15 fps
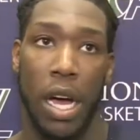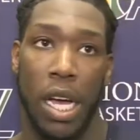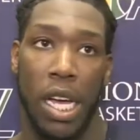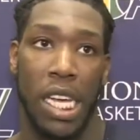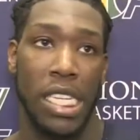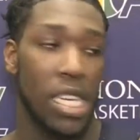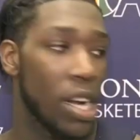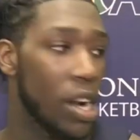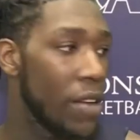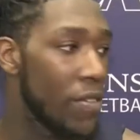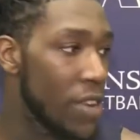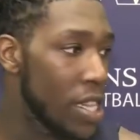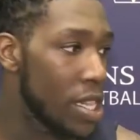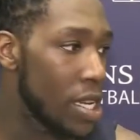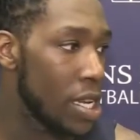It's a great
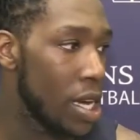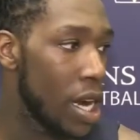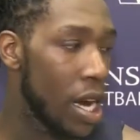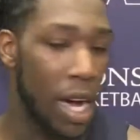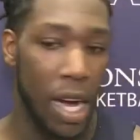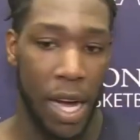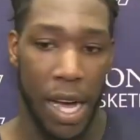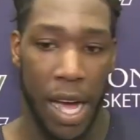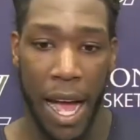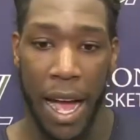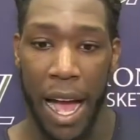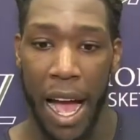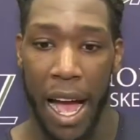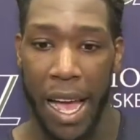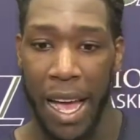feeling.
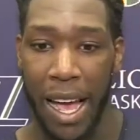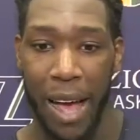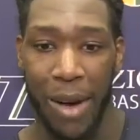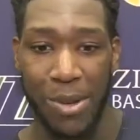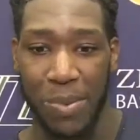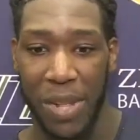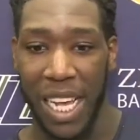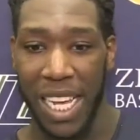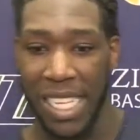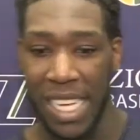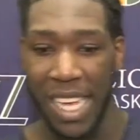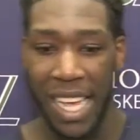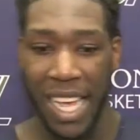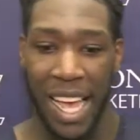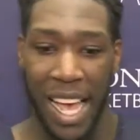I was
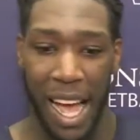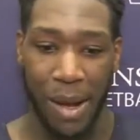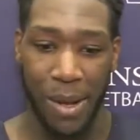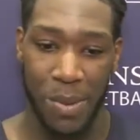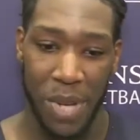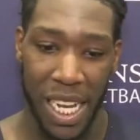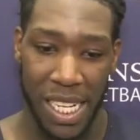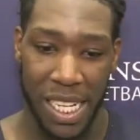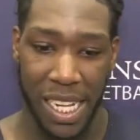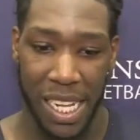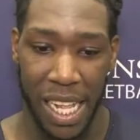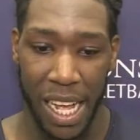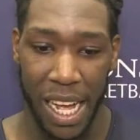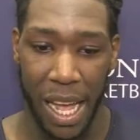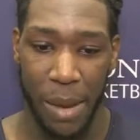blessed. I was blessed
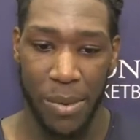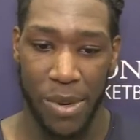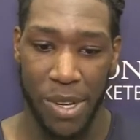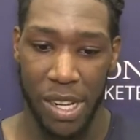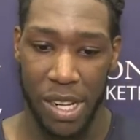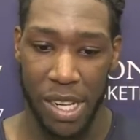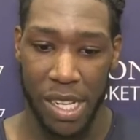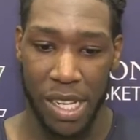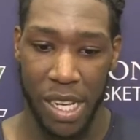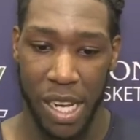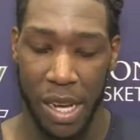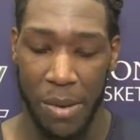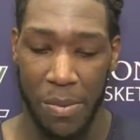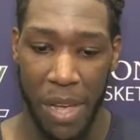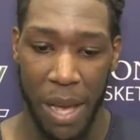and able
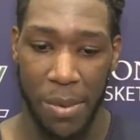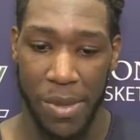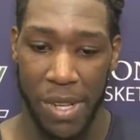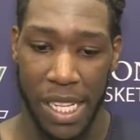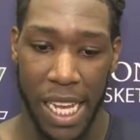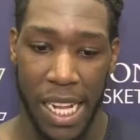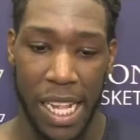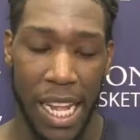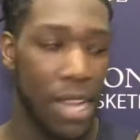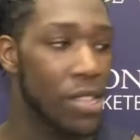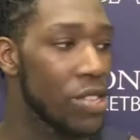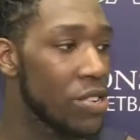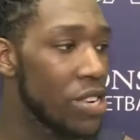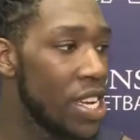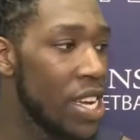to be able to take down
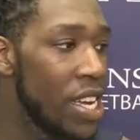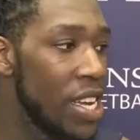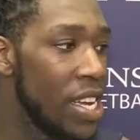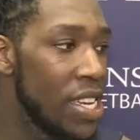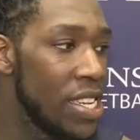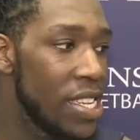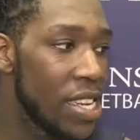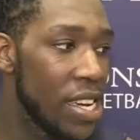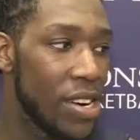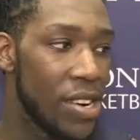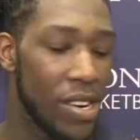three. So